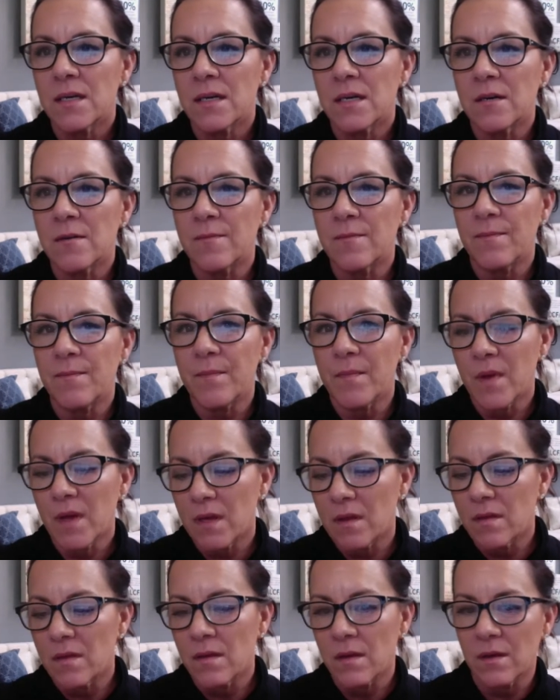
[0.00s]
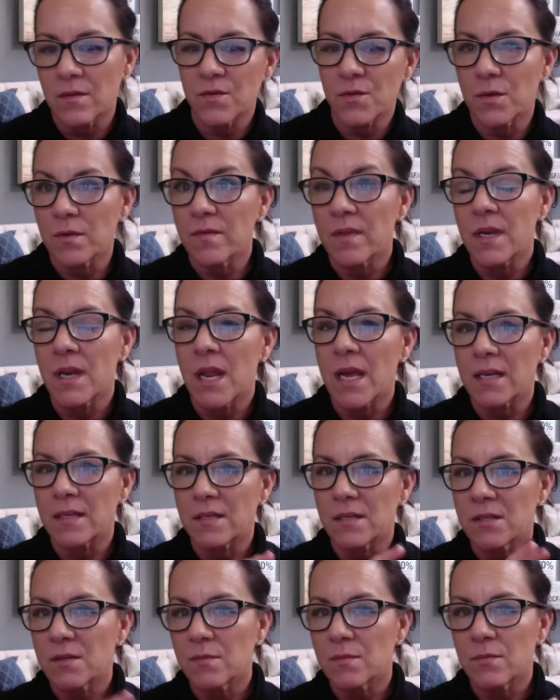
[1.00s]
in sort of the
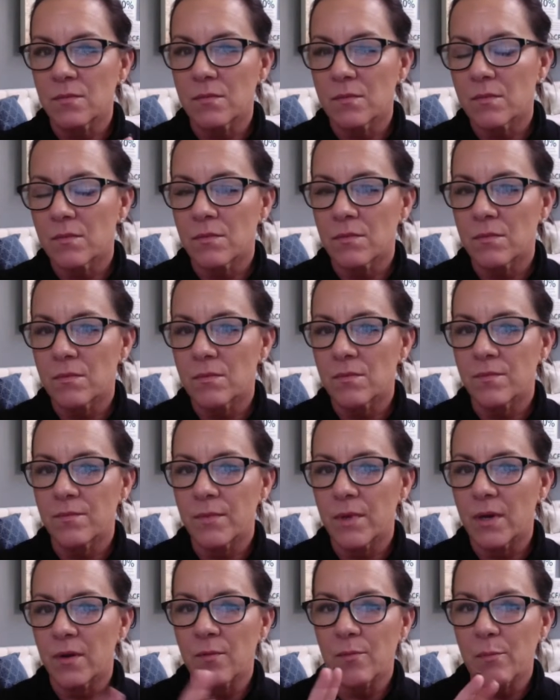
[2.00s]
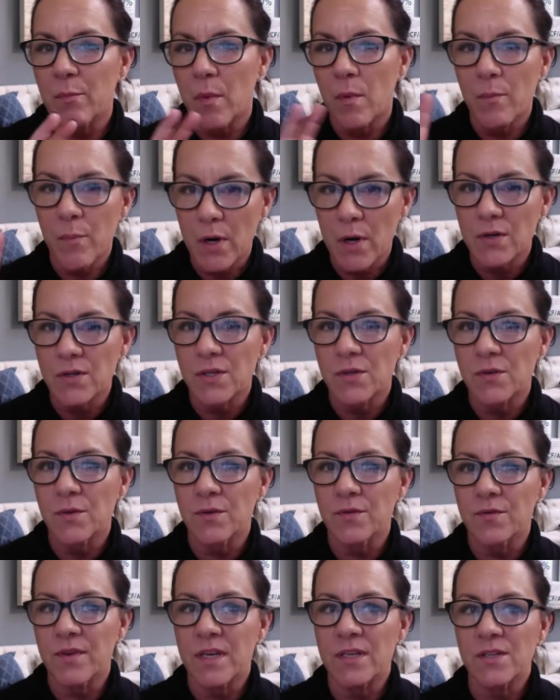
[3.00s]
next part two
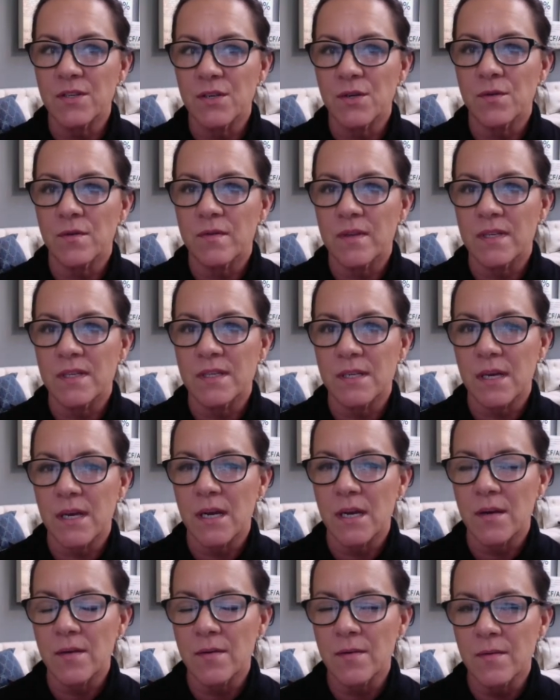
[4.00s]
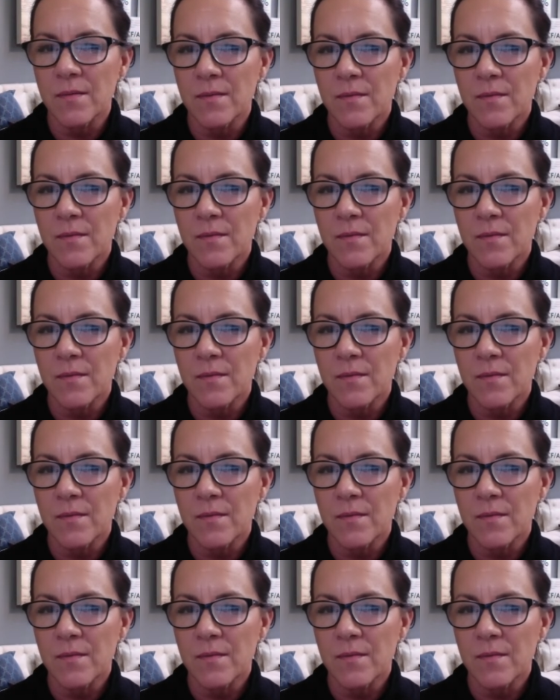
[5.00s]
or phase two of this study?